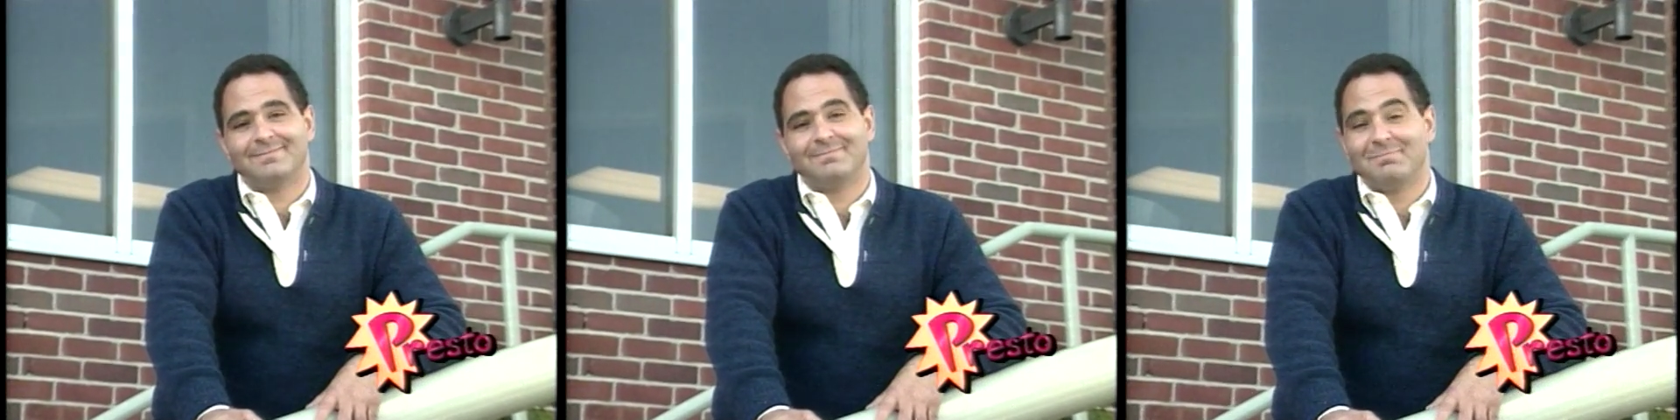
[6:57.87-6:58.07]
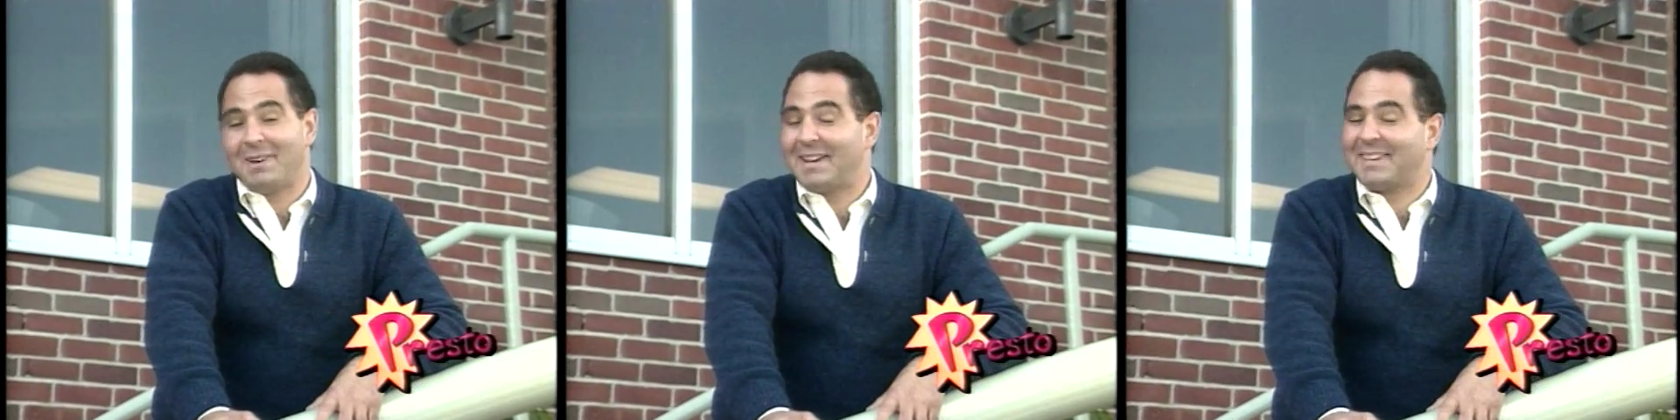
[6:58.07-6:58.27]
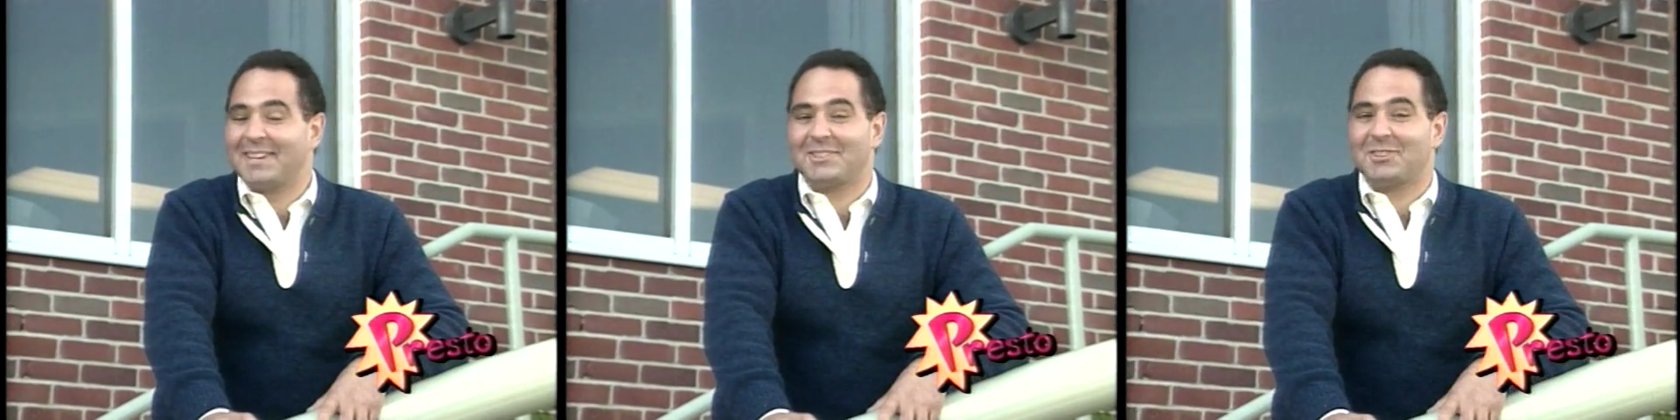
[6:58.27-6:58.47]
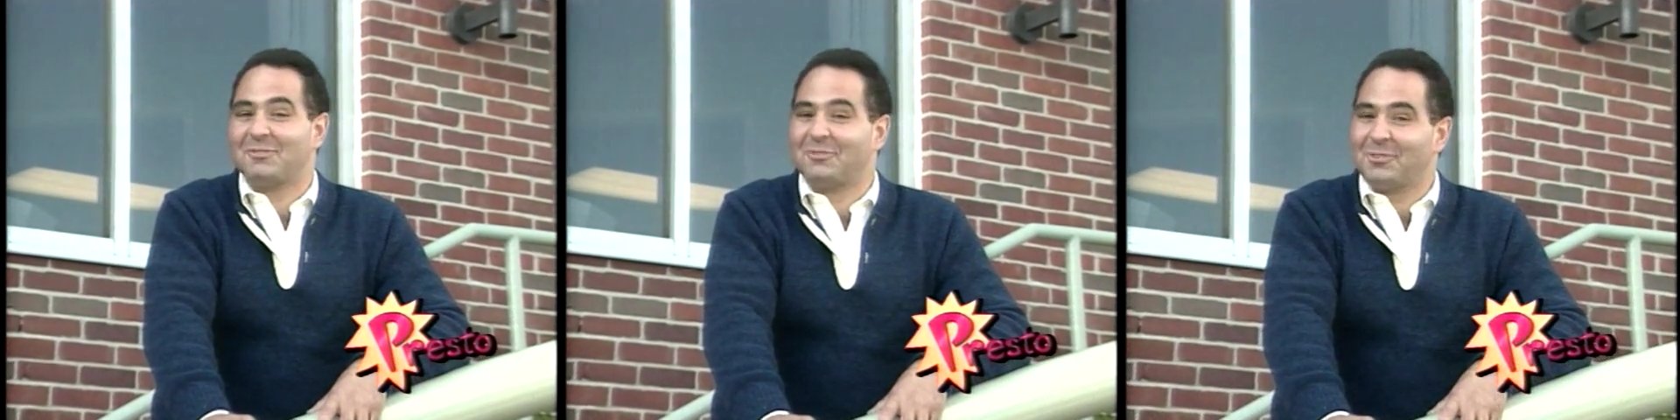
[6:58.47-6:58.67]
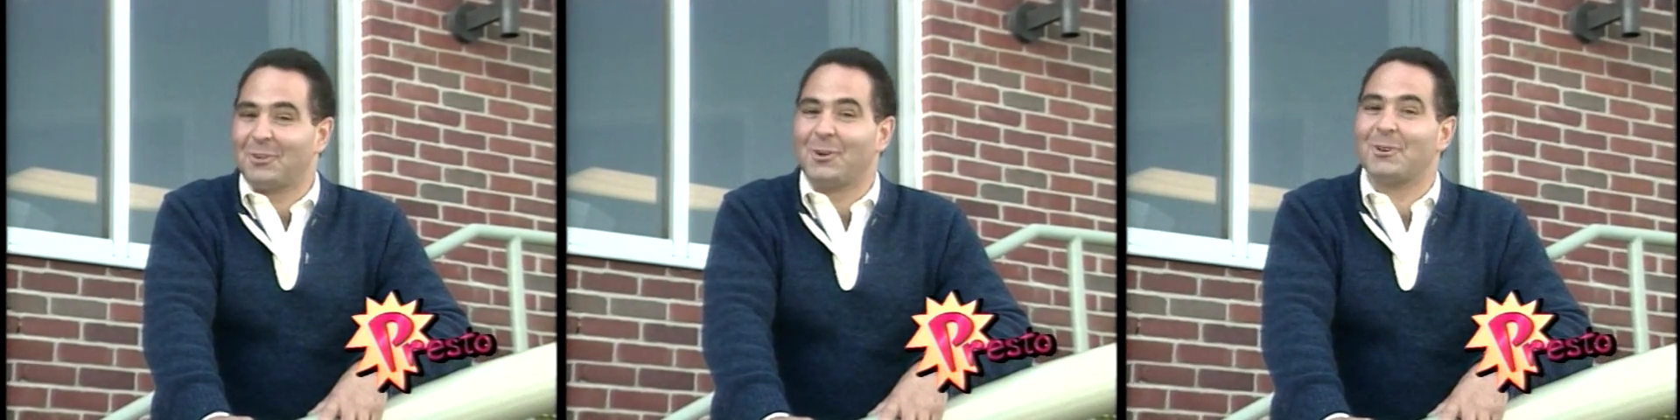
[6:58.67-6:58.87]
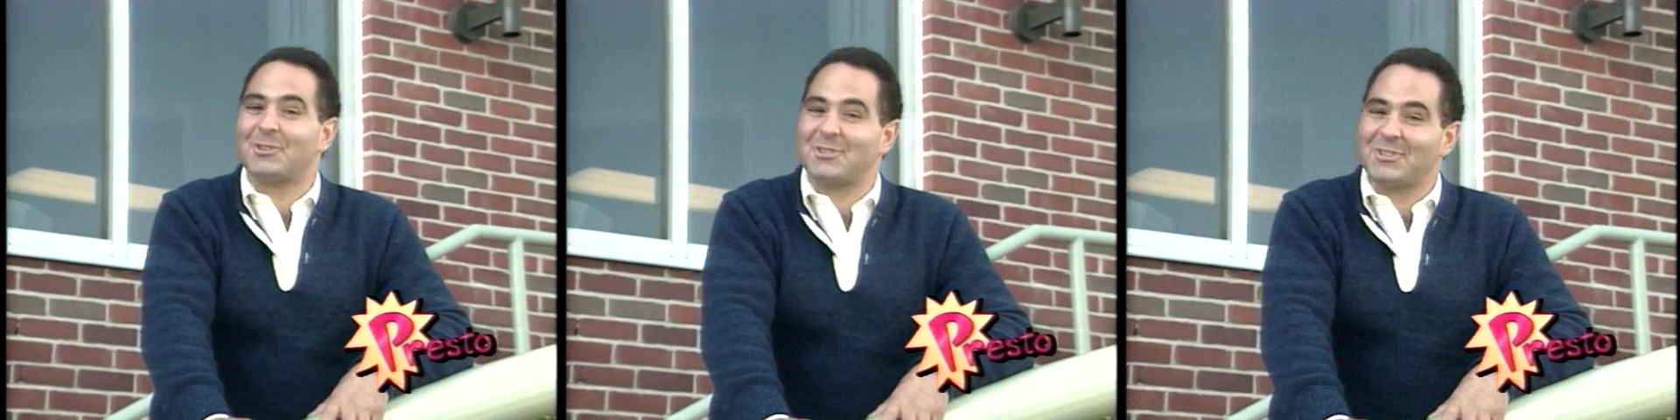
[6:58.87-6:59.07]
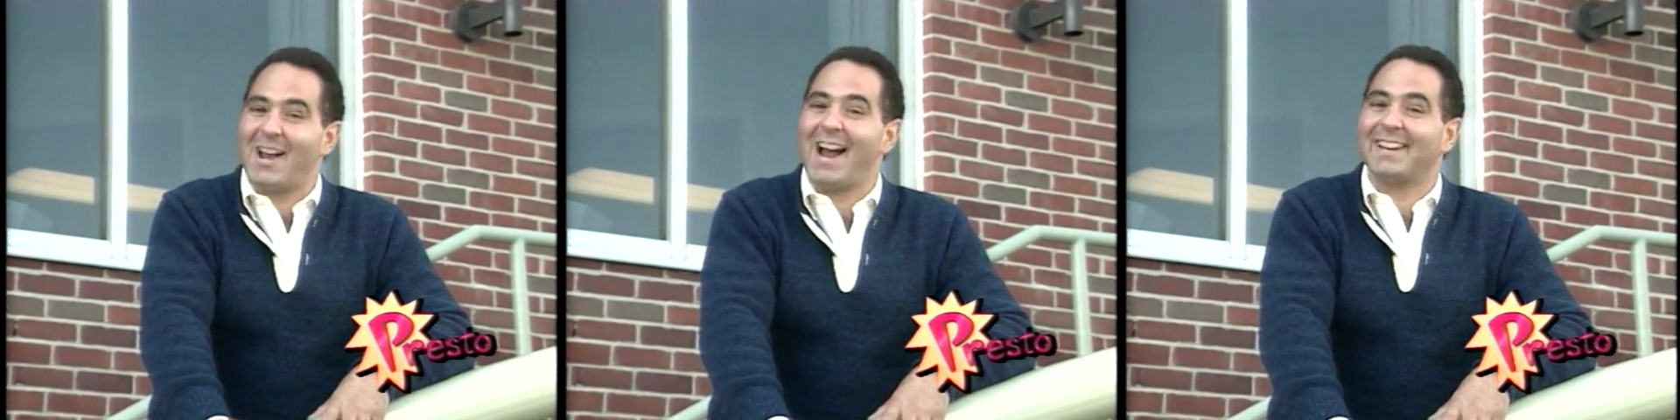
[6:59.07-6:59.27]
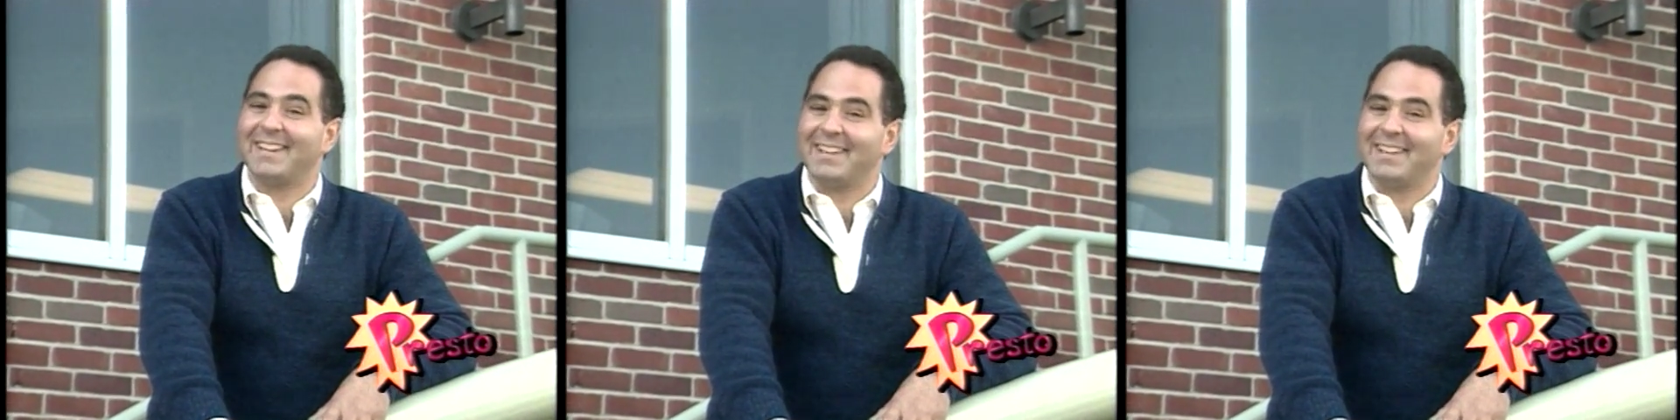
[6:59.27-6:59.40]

My kitchen floor is shiny